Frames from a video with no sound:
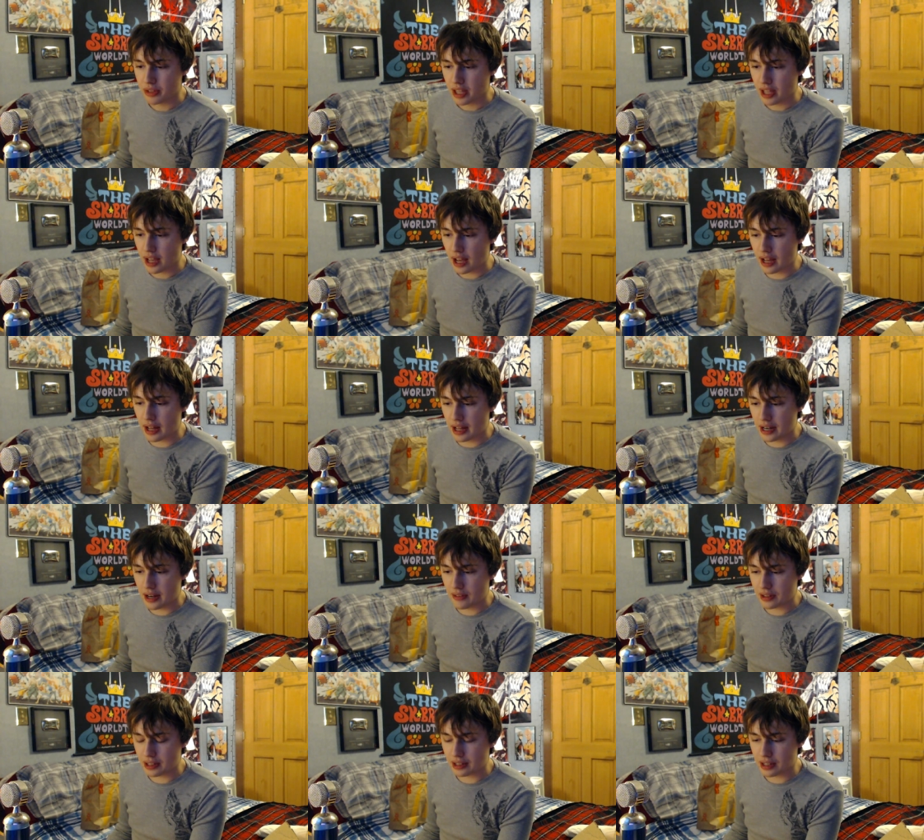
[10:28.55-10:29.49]
uh, and
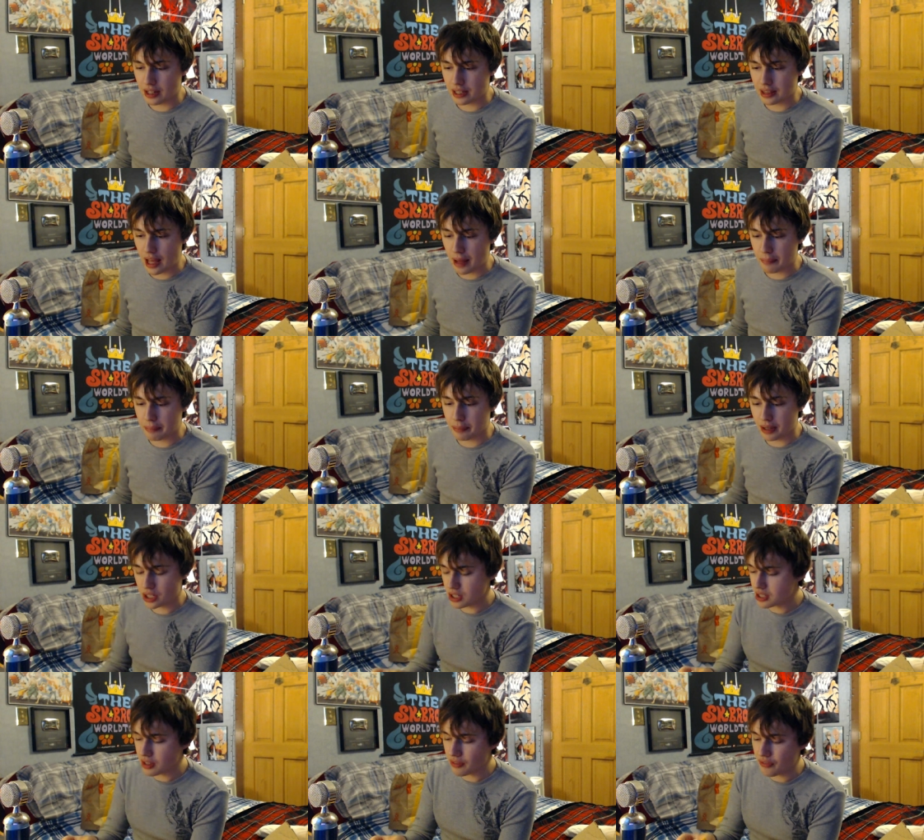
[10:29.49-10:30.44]
everything like that. But
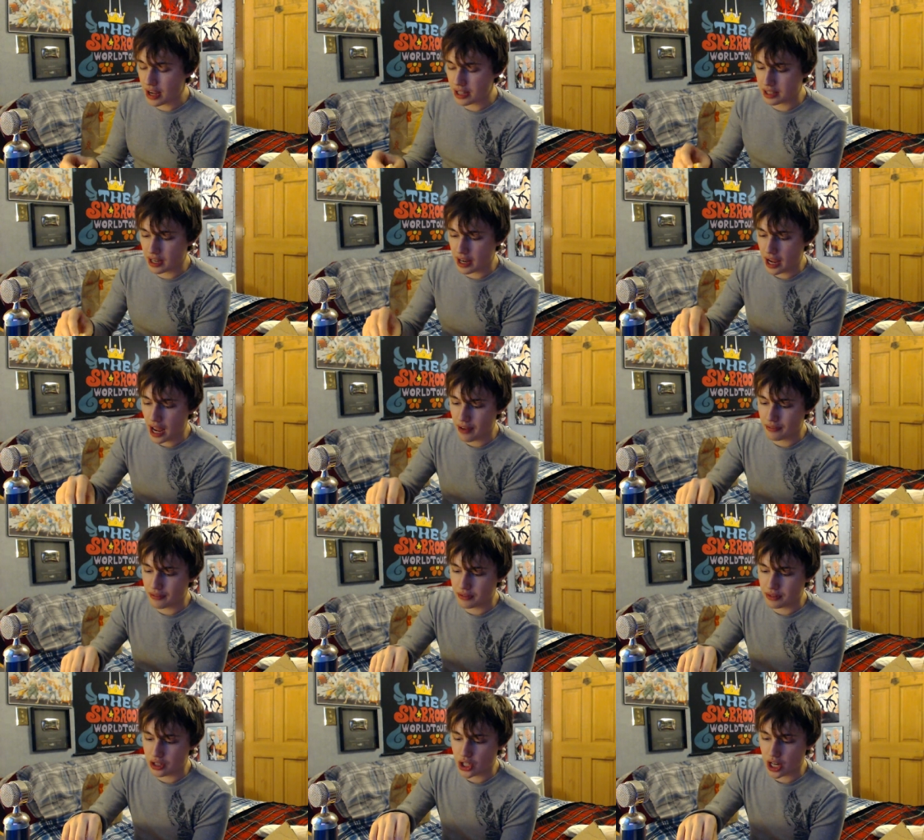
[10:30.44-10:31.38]
just the fact that I
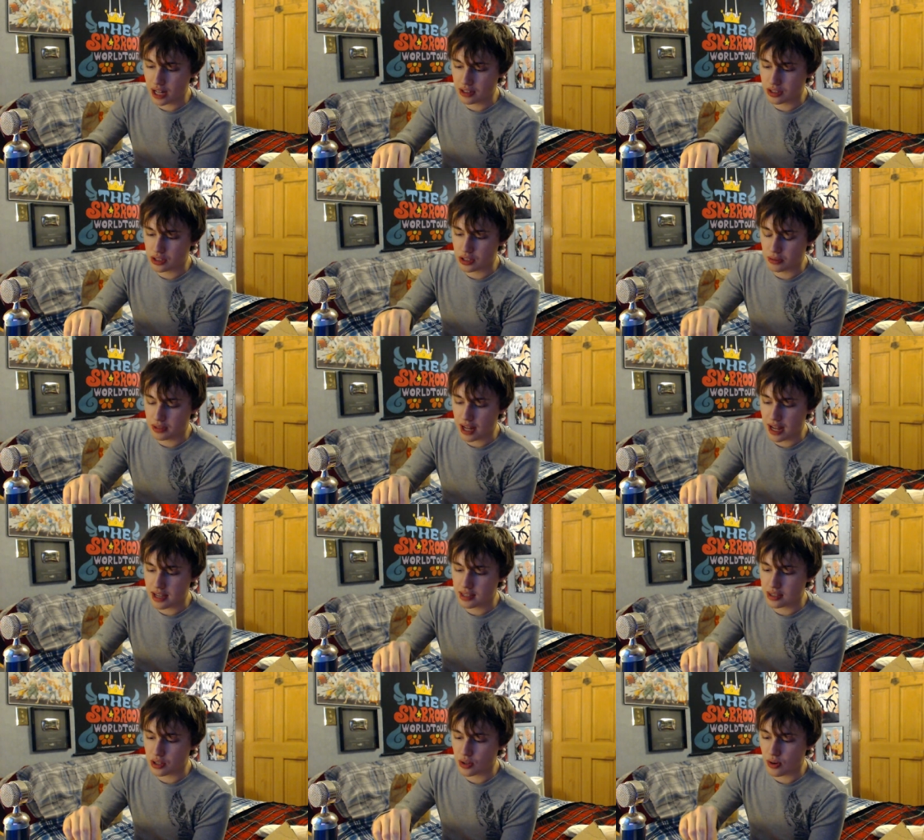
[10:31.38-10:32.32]
have the chance to
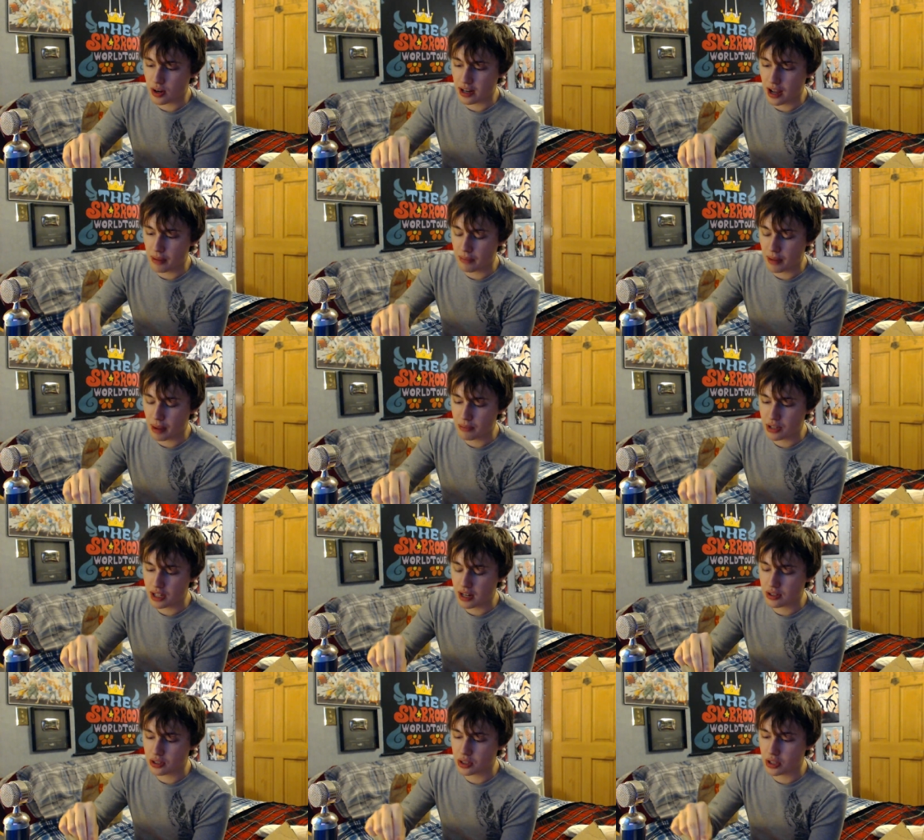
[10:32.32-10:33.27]
taste this right now, I'm, I'm just
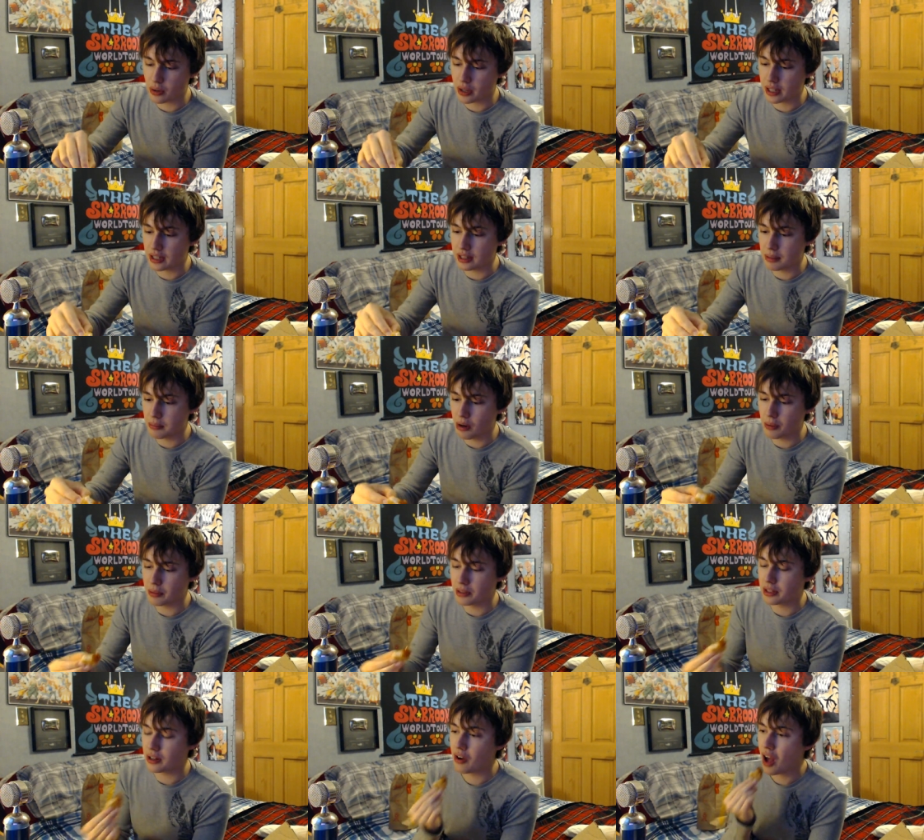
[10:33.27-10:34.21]
kind of soaking in the
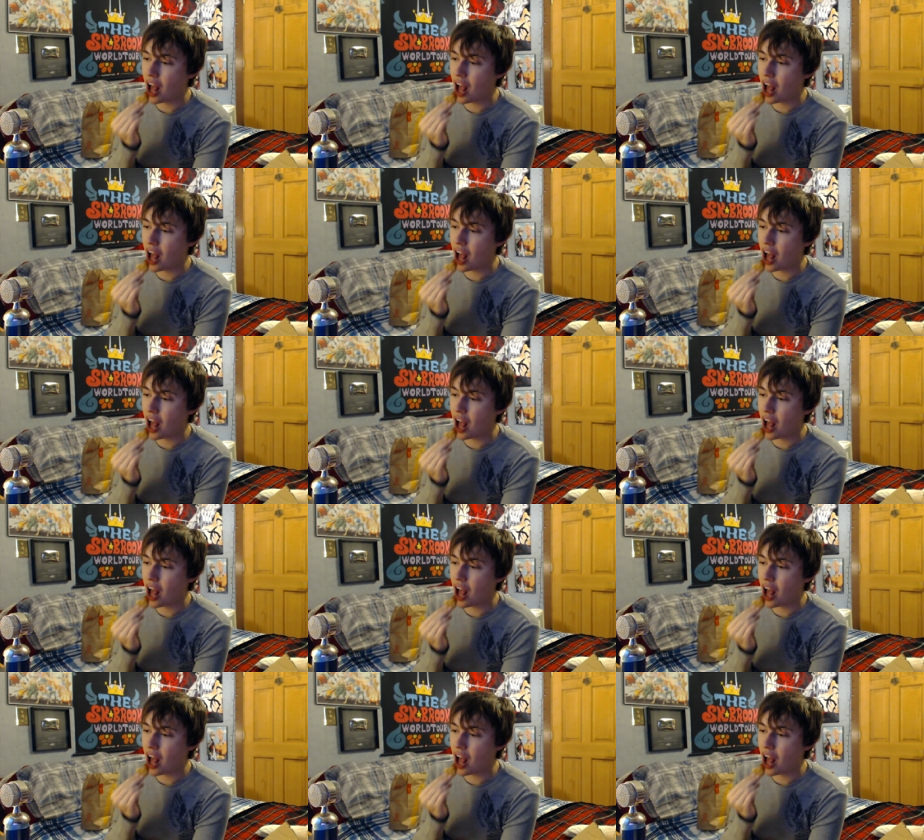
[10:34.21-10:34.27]
moment, you know.